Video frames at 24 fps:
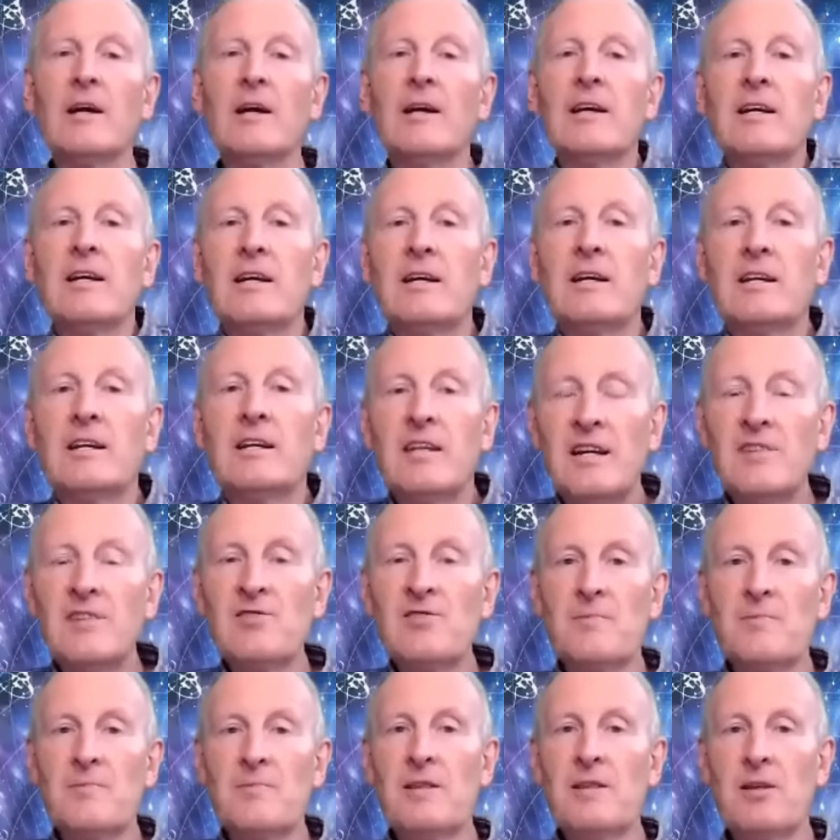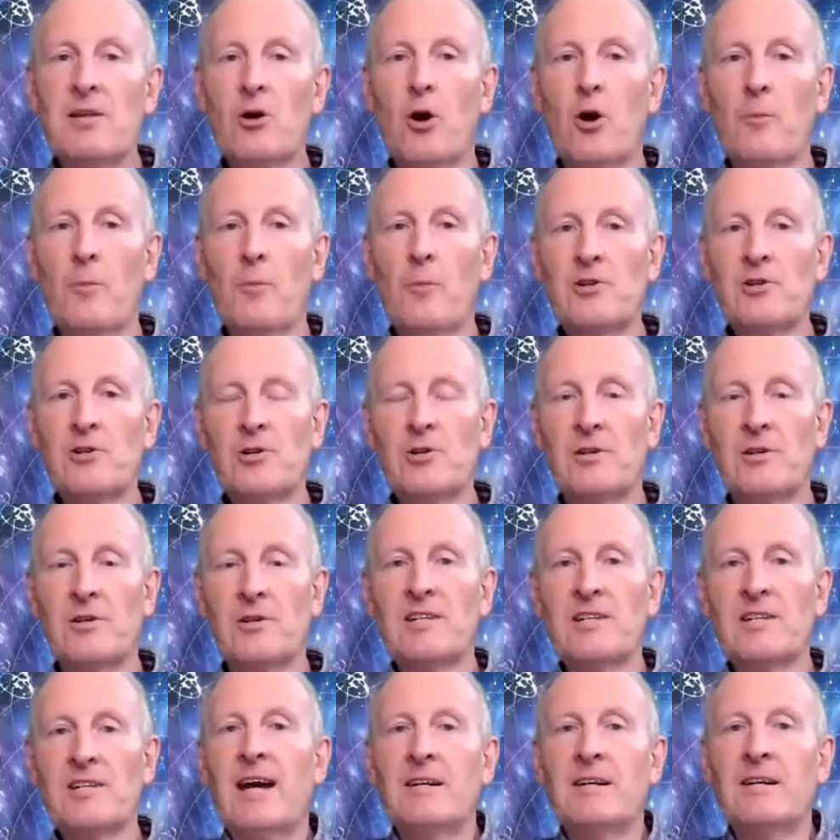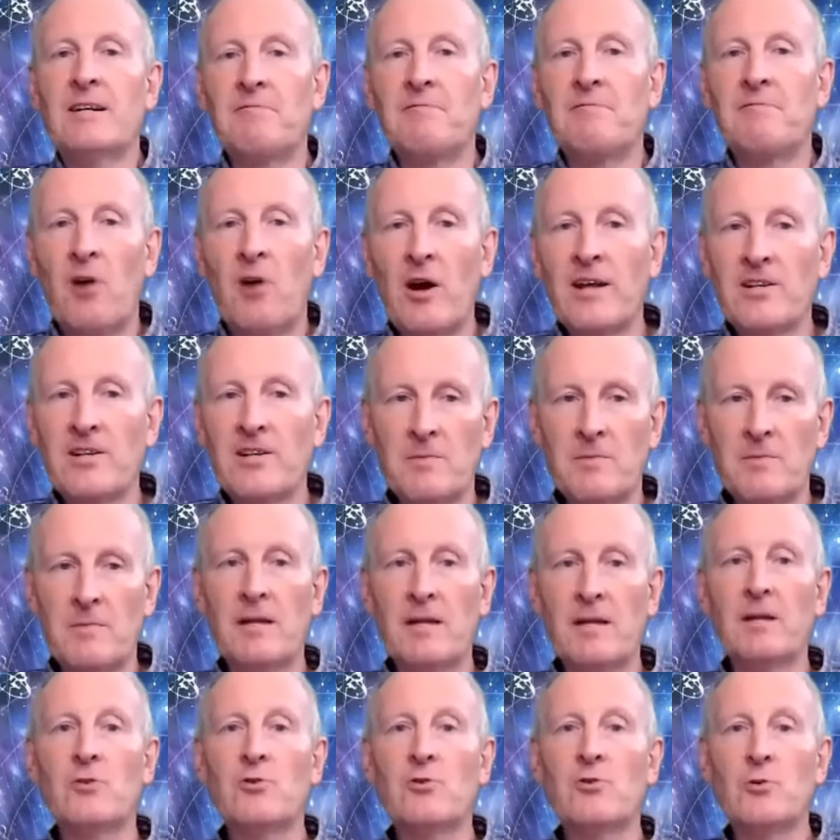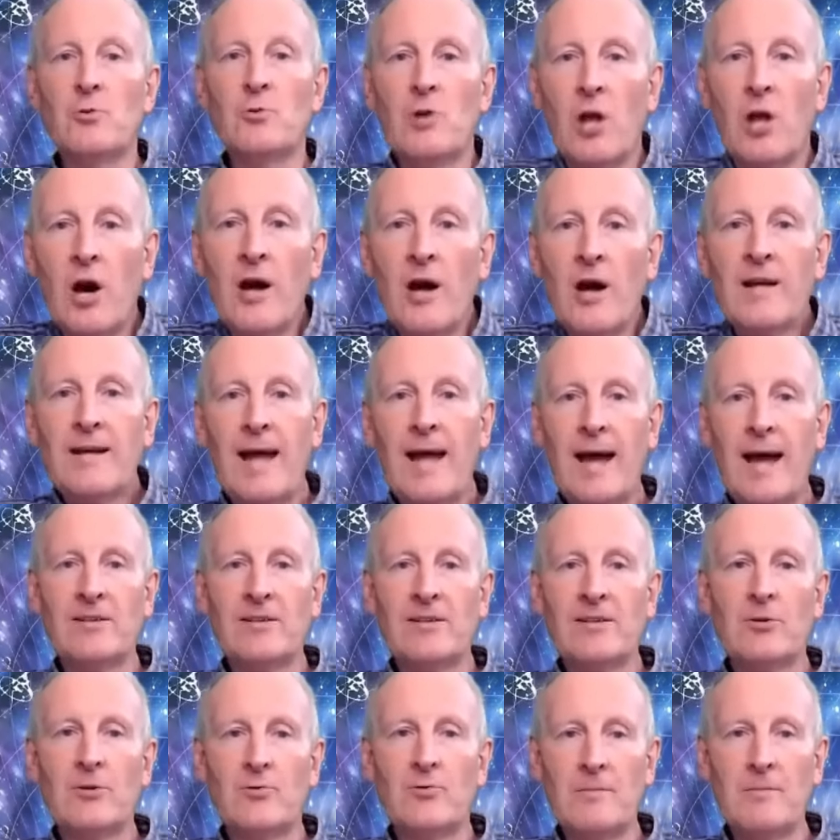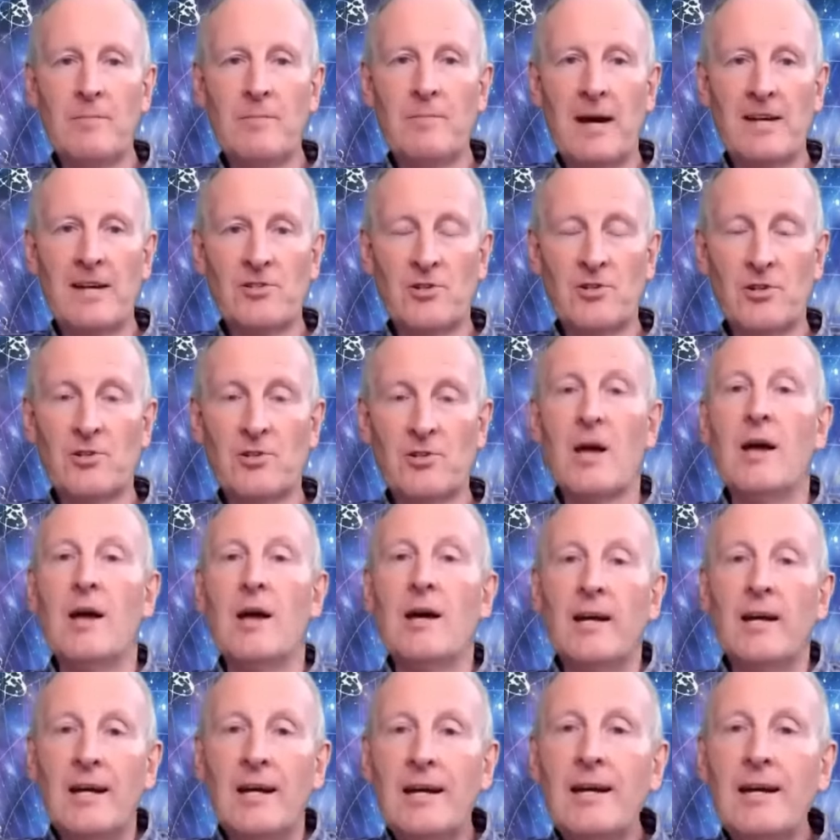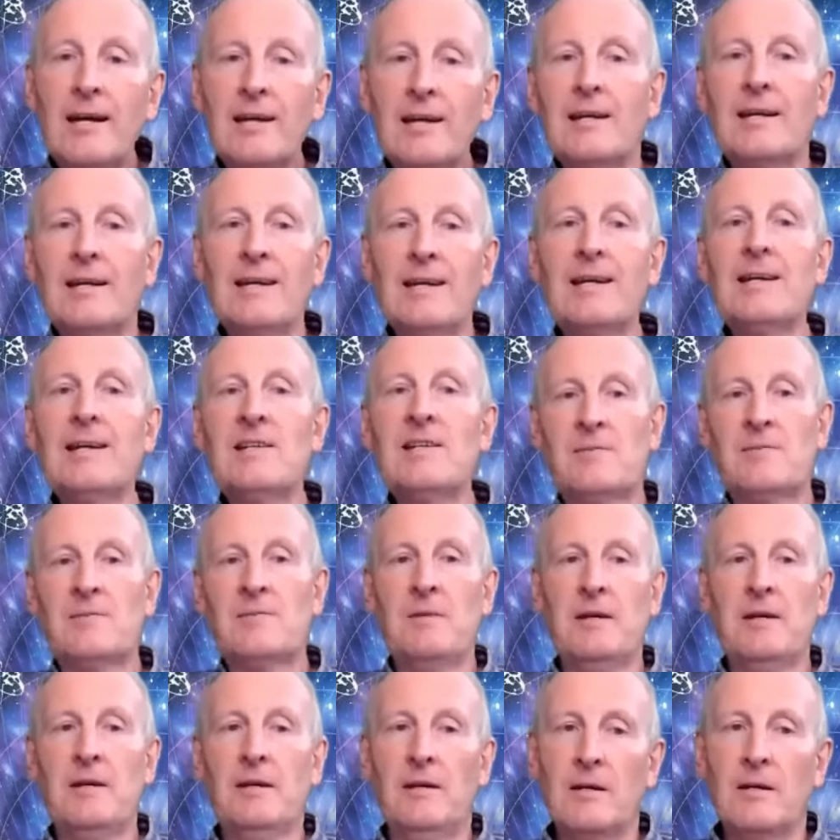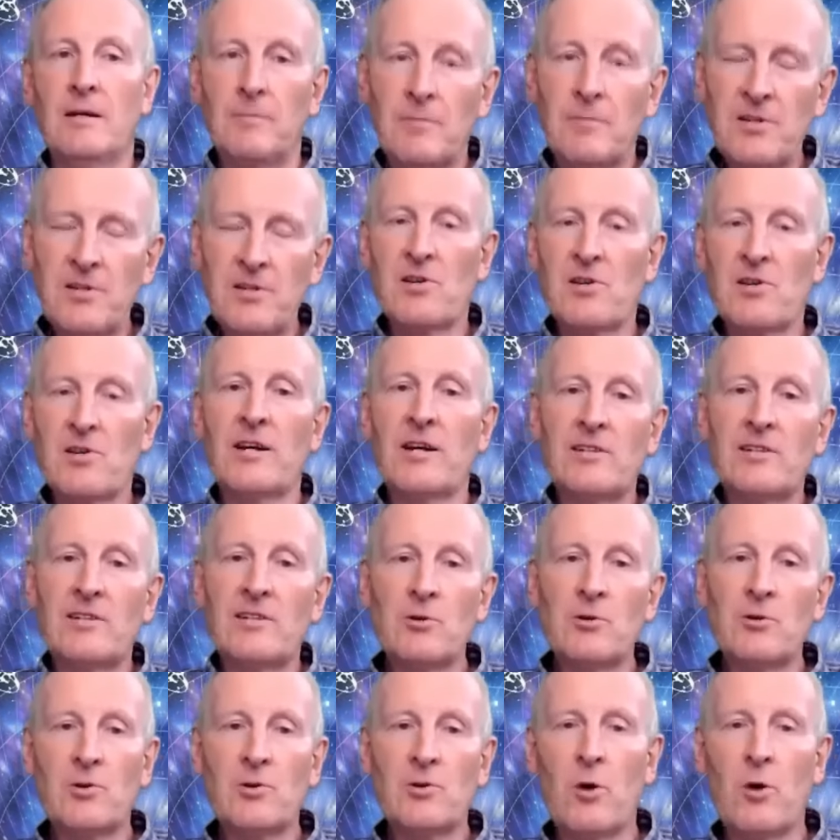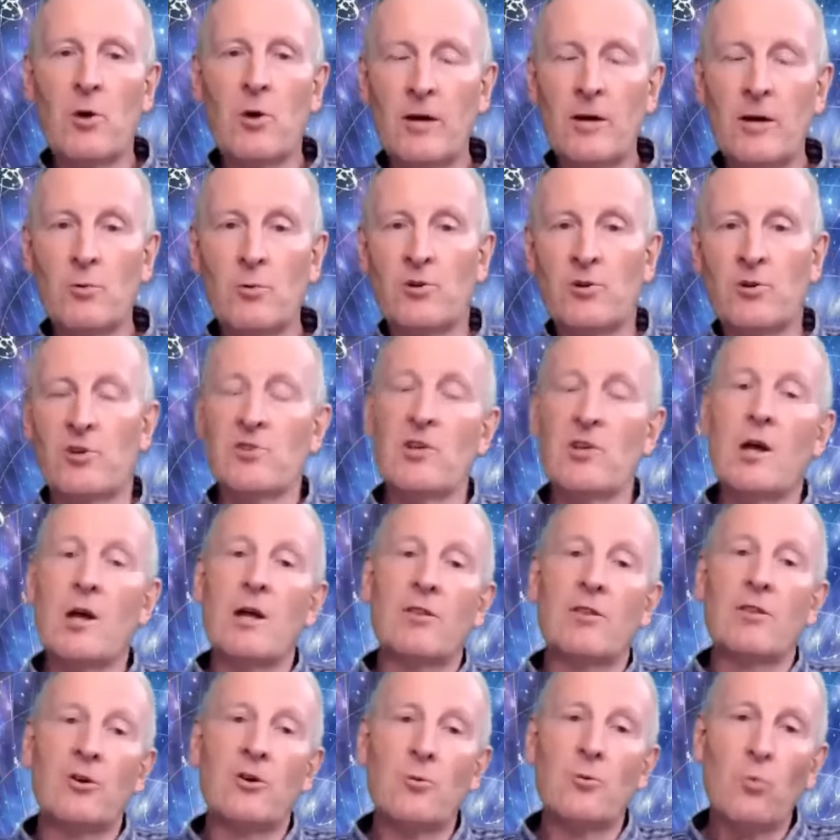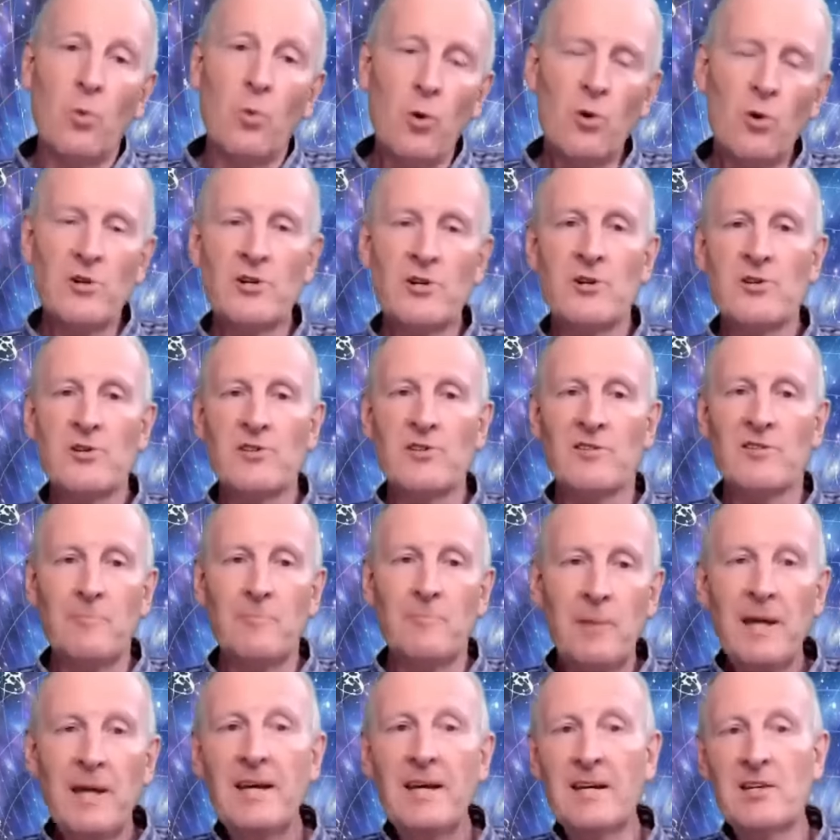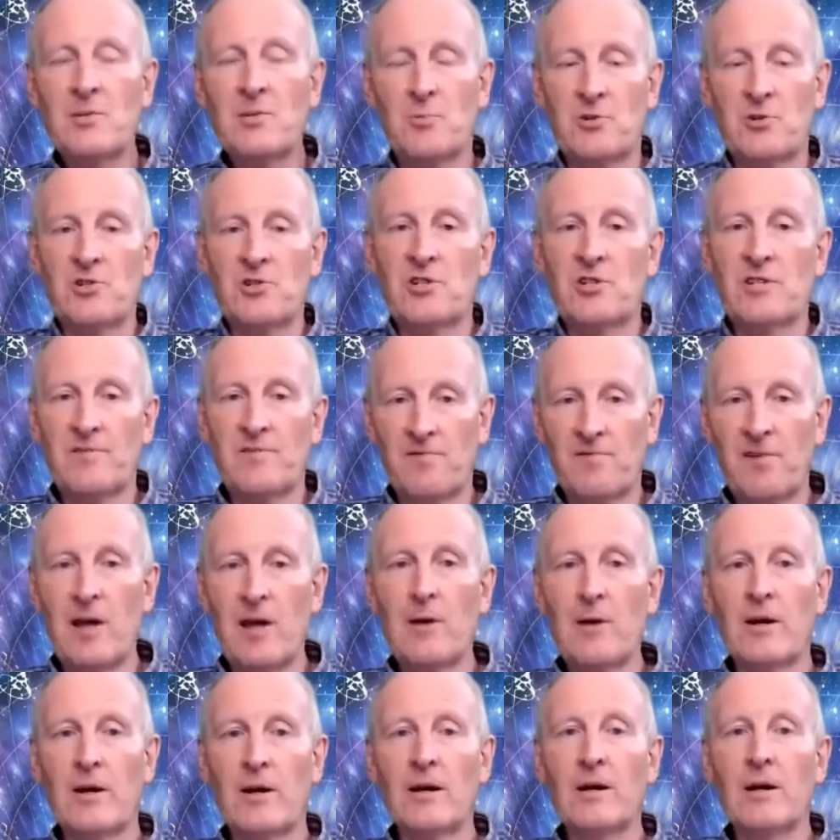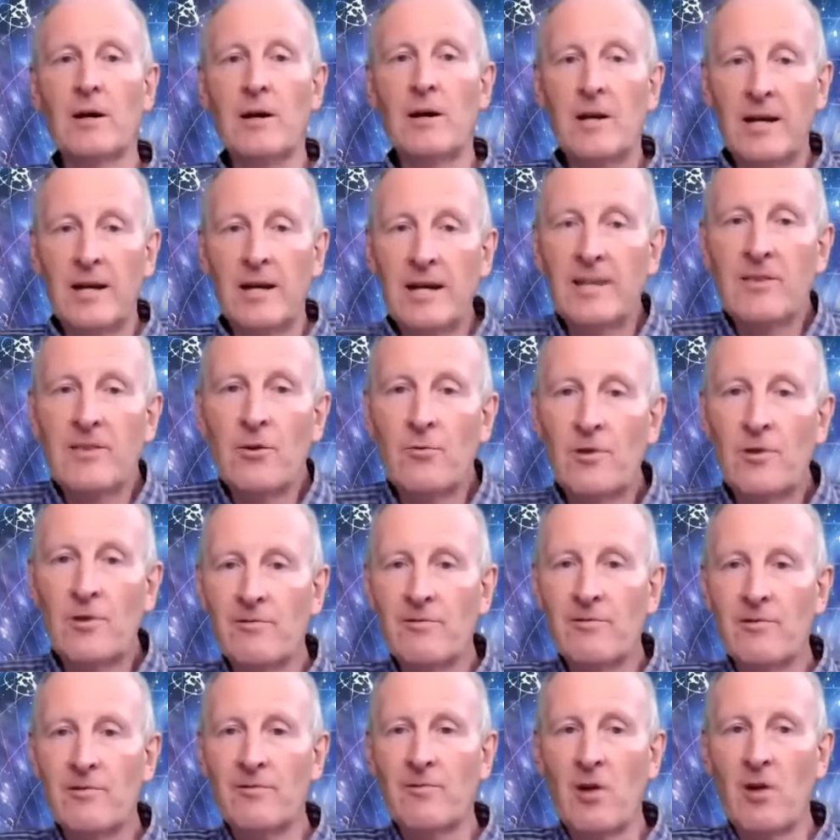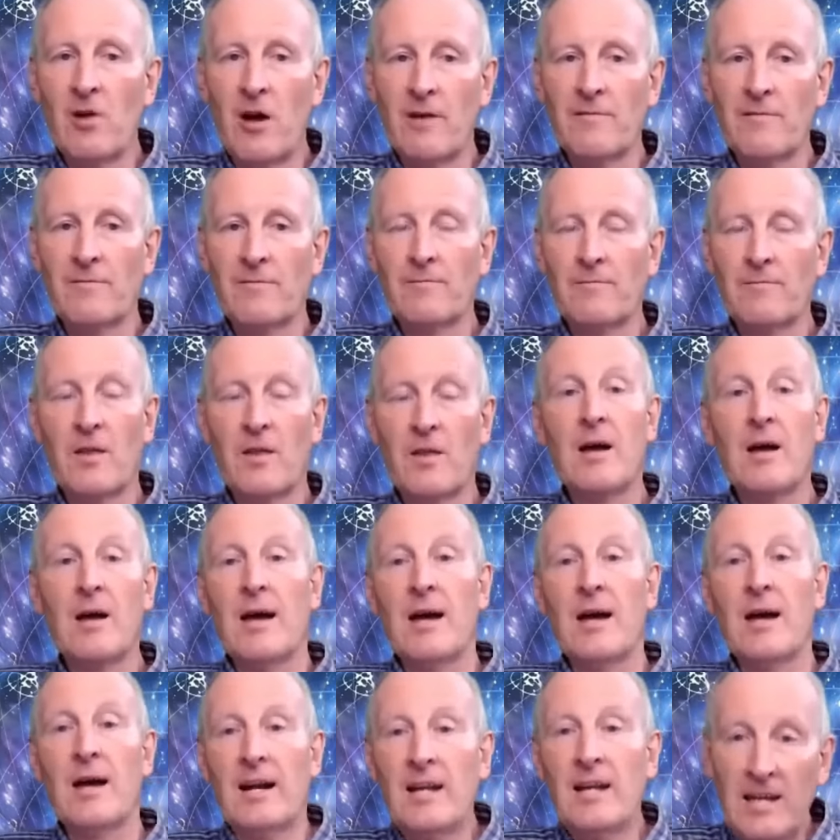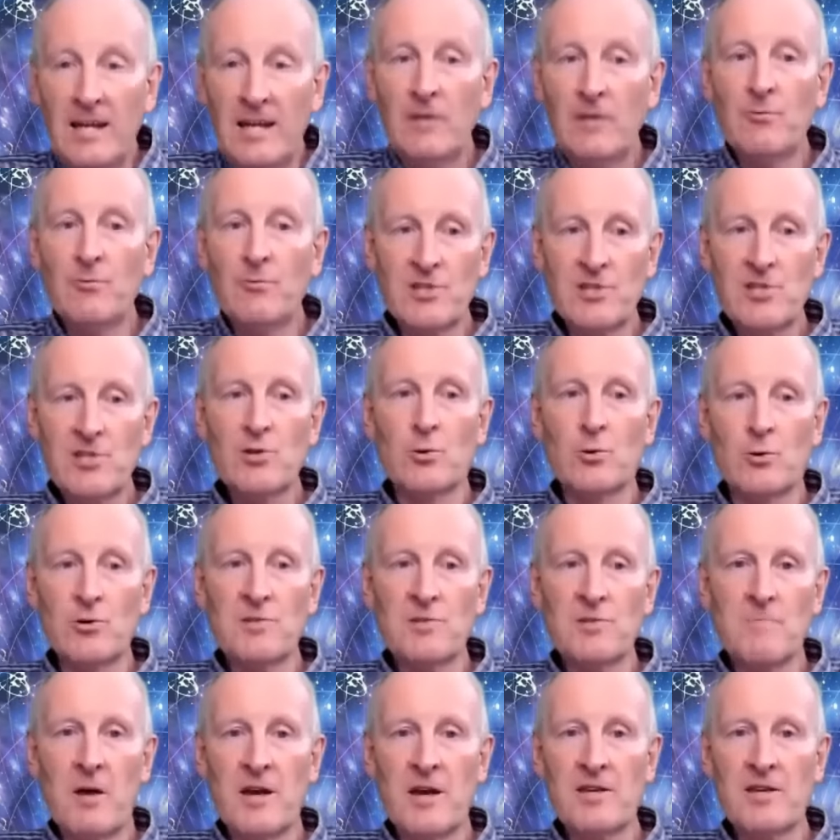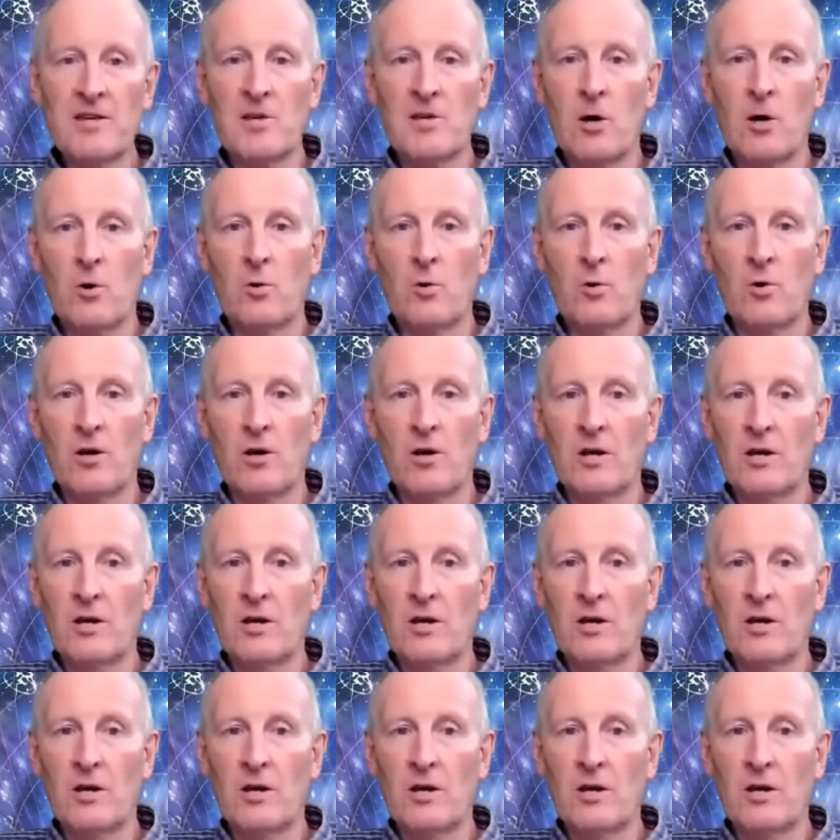He gives me the opportunity and invites me to lie down in green pastures. He leads me beside those quiet waters, the waters of peace which is flowing in the river of life and he restores my soul.